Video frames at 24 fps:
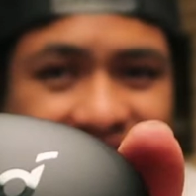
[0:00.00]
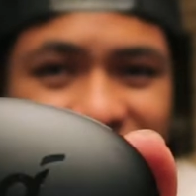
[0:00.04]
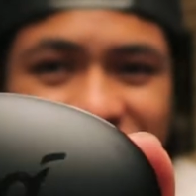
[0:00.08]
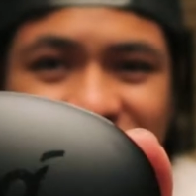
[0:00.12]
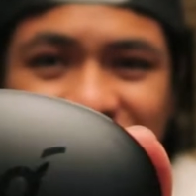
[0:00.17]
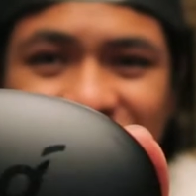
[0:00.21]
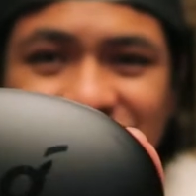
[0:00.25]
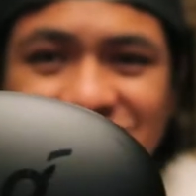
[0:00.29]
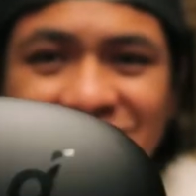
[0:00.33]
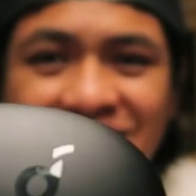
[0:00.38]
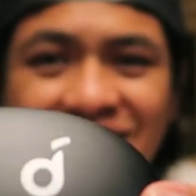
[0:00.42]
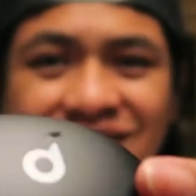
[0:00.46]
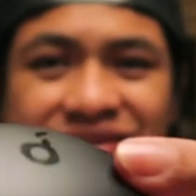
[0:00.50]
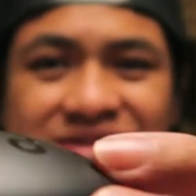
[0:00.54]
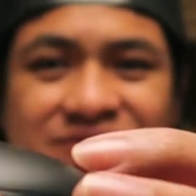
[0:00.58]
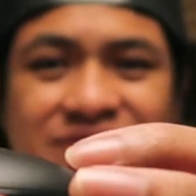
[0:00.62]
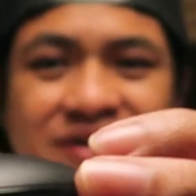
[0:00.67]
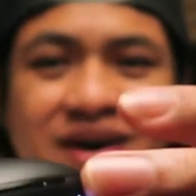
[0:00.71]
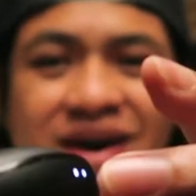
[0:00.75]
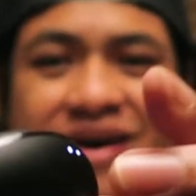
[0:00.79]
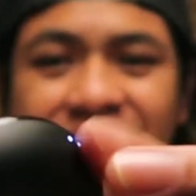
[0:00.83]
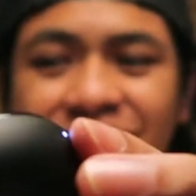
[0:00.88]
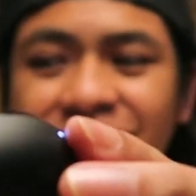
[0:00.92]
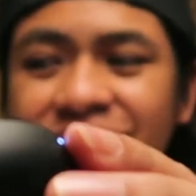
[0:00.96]
It's so
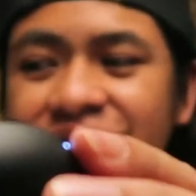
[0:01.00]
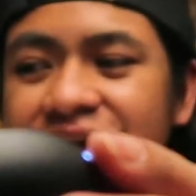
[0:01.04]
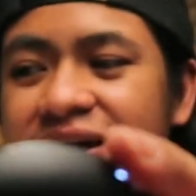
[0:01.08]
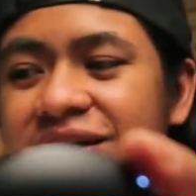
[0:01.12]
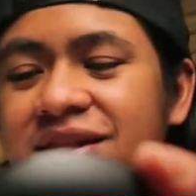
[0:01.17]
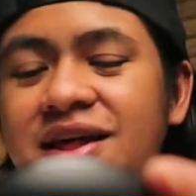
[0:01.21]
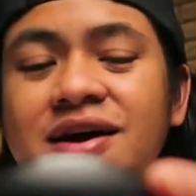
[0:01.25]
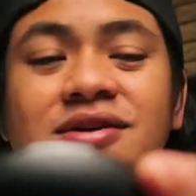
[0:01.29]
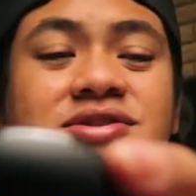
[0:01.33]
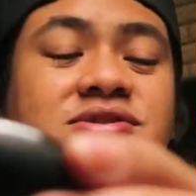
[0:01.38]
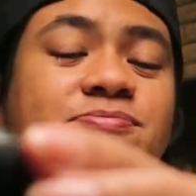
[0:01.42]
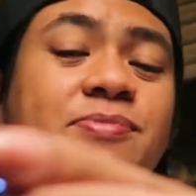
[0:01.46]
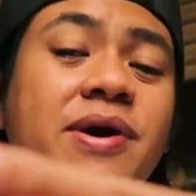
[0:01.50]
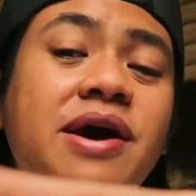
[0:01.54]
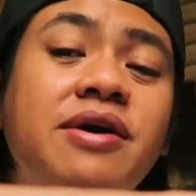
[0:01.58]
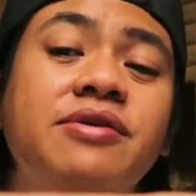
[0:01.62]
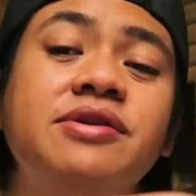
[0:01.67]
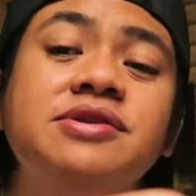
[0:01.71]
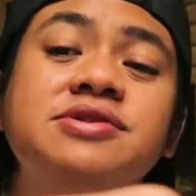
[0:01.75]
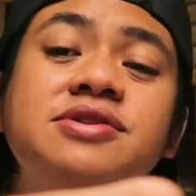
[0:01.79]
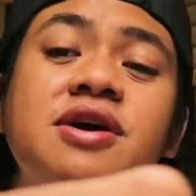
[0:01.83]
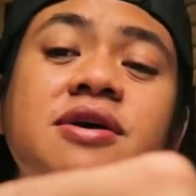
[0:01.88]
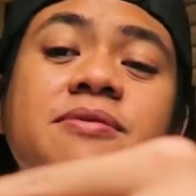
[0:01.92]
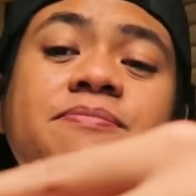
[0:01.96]
satisfying. Okay, now let's pair
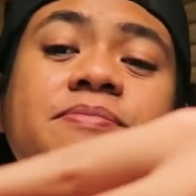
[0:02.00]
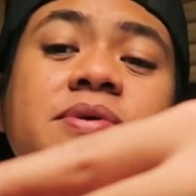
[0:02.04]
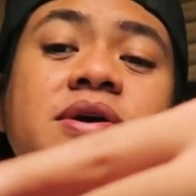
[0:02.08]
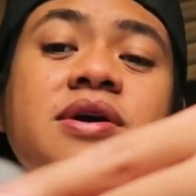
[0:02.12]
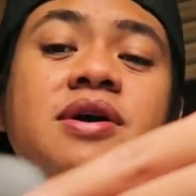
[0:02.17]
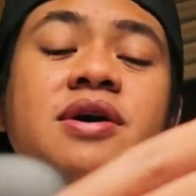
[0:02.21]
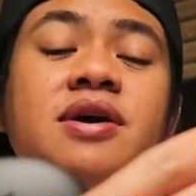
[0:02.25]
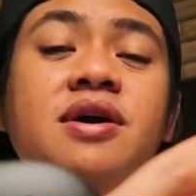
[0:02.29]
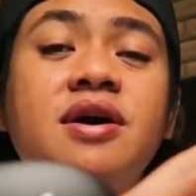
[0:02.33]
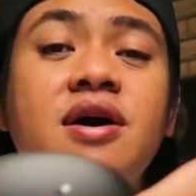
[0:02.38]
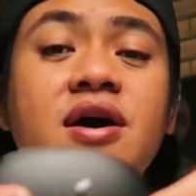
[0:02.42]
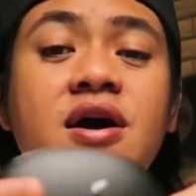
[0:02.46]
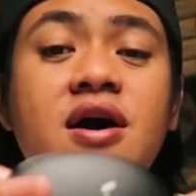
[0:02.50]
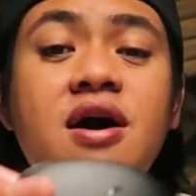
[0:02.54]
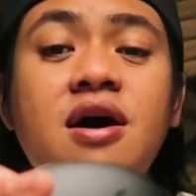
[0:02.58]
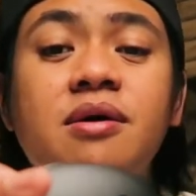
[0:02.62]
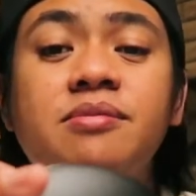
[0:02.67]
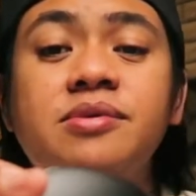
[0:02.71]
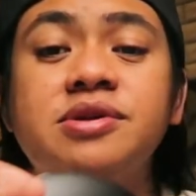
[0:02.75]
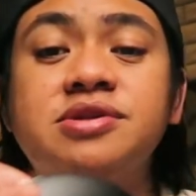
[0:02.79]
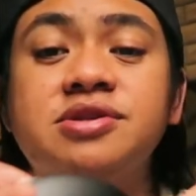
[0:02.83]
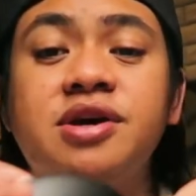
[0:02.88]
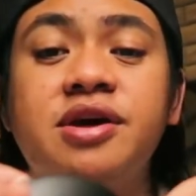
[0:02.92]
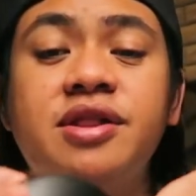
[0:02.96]
this up.
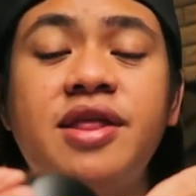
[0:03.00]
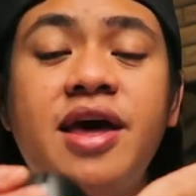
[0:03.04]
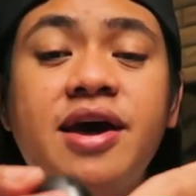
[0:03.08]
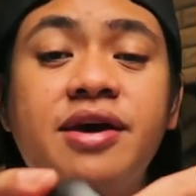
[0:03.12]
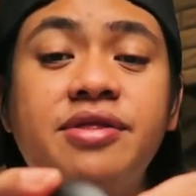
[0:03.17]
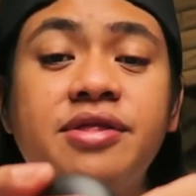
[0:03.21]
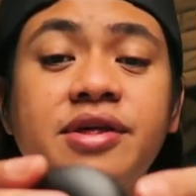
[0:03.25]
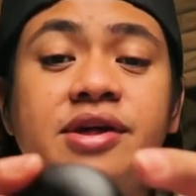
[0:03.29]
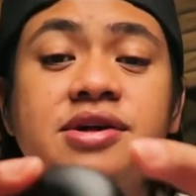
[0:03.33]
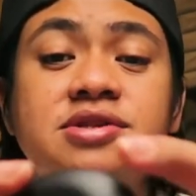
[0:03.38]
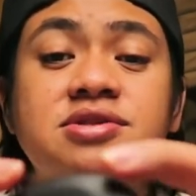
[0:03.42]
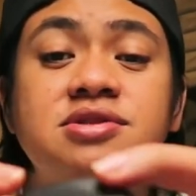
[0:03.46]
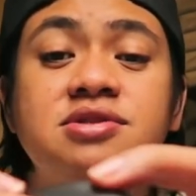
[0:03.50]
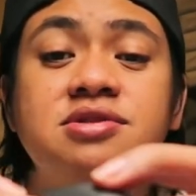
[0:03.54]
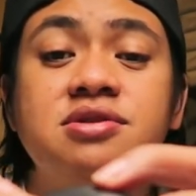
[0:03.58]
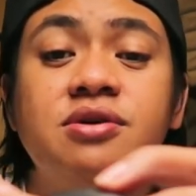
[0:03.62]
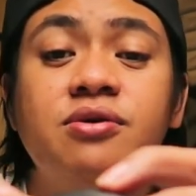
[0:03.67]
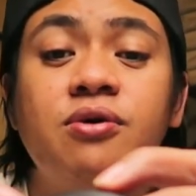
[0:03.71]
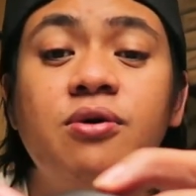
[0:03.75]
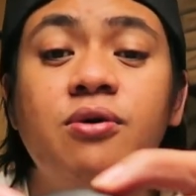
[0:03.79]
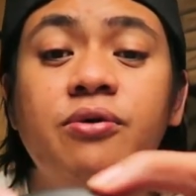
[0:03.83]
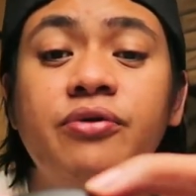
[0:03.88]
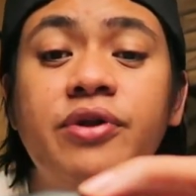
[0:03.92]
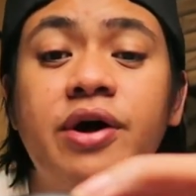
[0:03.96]
Let's connect this.
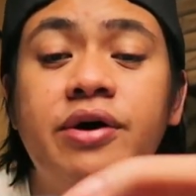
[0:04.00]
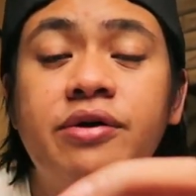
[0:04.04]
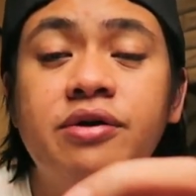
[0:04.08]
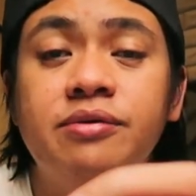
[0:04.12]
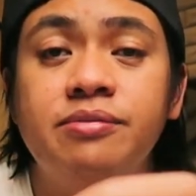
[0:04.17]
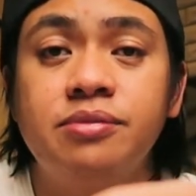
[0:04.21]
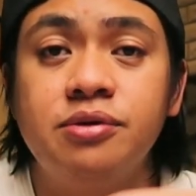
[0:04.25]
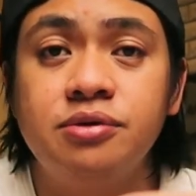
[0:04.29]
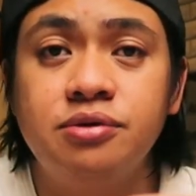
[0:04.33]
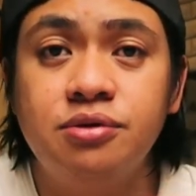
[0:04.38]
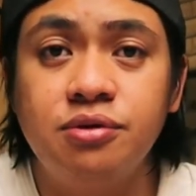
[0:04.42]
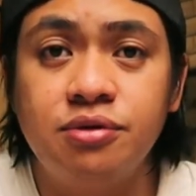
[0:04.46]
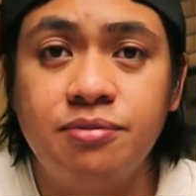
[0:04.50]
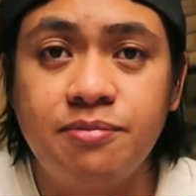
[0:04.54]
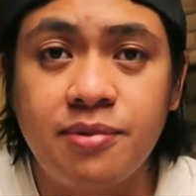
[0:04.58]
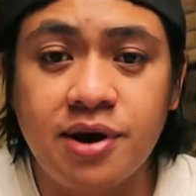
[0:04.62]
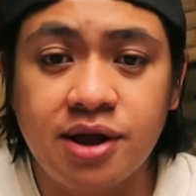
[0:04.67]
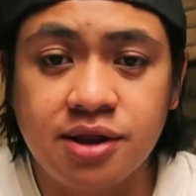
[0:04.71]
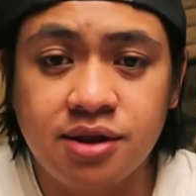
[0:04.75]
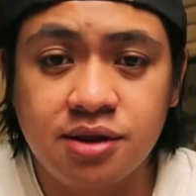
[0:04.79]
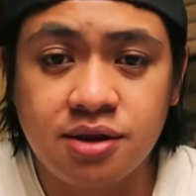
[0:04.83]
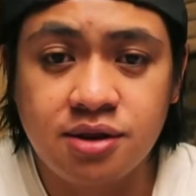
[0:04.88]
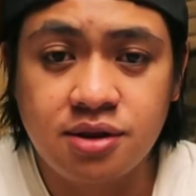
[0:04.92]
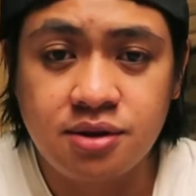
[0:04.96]
So hold down the Bluetooth
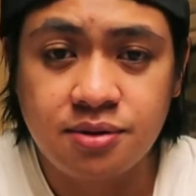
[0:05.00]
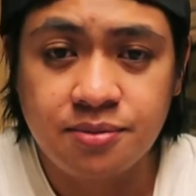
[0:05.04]
button.